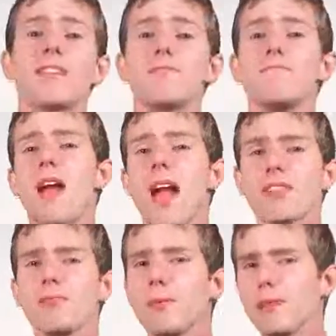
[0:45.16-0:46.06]
Its
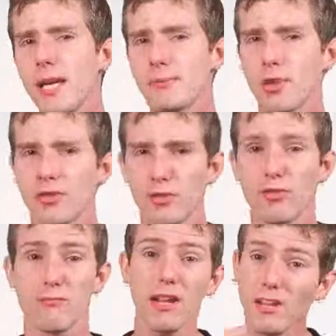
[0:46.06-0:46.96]
maximum claimed
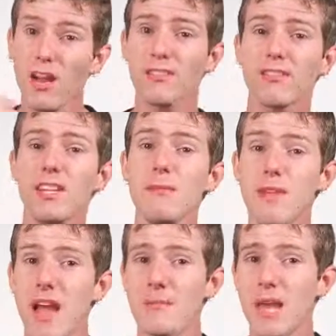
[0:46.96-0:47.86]
resolution might not
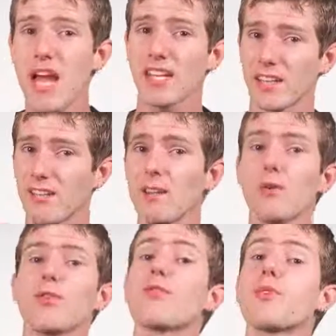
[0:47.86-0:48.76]
seem that bad at a little
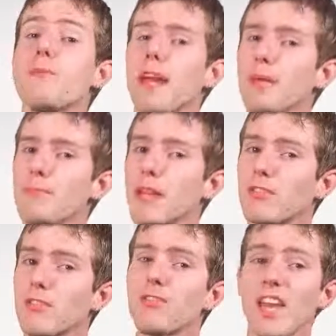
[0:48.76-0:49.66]
over 3
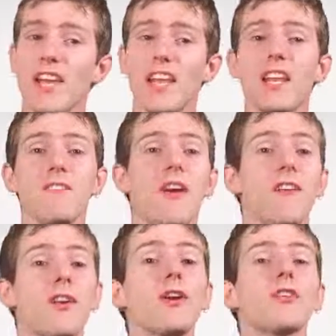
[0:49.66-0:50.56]
megapixels at
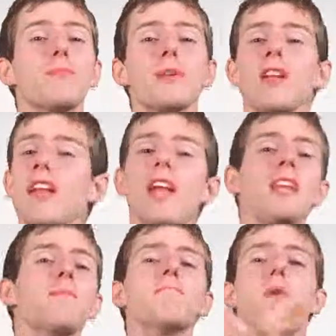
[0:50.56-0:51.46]
85 Hz, but on
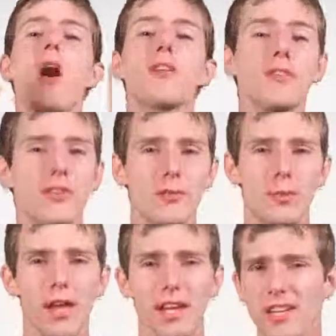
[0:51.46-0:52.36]
any modern
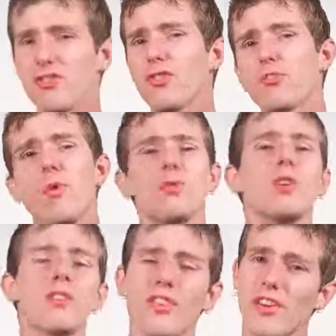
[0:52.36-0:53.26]
display, it just won't
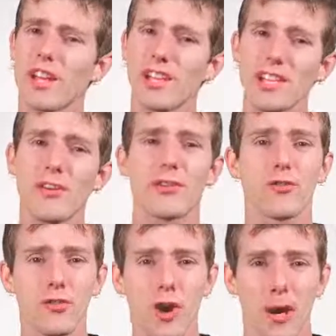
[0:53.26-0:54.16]
look very clear
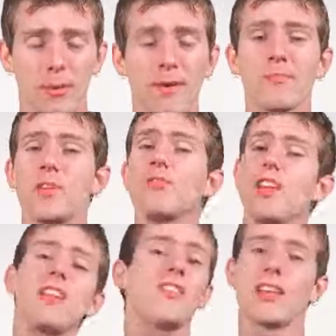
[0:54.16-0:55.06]
and sharp.
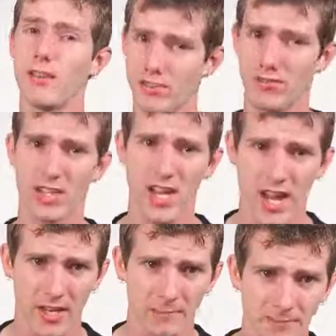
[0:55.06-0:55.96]
Use anything else if you
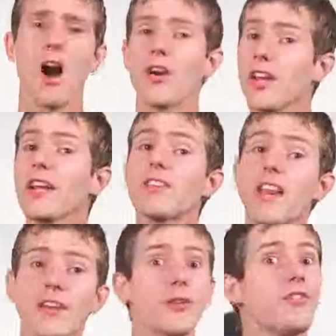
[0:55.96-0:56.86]
can. Our next
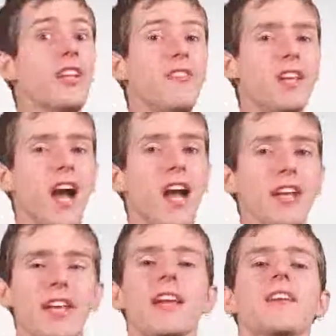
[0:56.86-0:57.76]
standard,
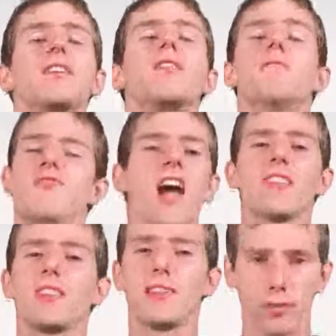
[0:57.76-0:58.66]
DVI, is
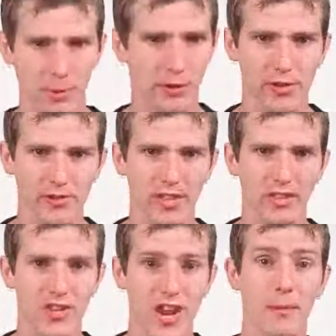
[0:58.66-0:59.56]
vastly superior to
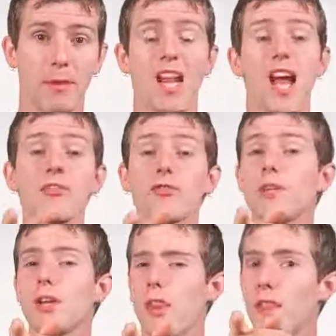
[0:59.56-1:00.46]
VGA, but
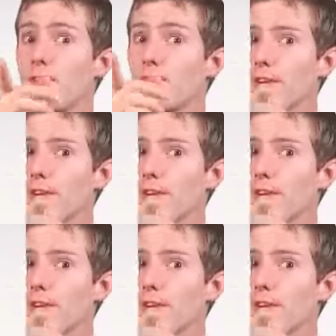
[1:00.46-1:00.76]
actually on the